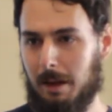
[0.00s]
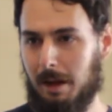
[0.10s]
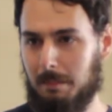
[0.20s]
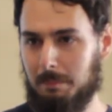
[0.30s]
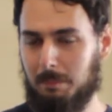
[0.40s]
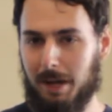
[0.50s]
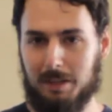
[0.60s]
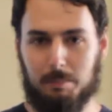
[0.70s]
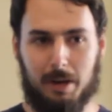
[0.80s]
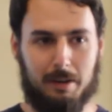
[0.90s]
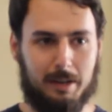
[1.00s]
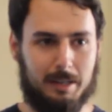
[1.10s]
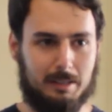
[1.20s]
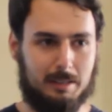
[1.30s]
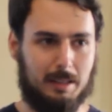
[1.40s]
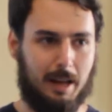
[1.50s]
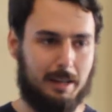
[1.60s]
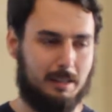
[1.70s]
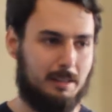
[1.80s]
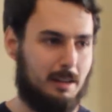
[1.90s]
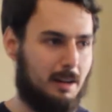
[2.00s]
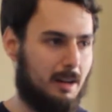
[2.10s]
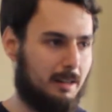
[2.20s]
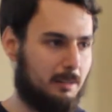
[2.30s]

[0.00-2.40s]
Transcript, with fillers: um, by comparing like a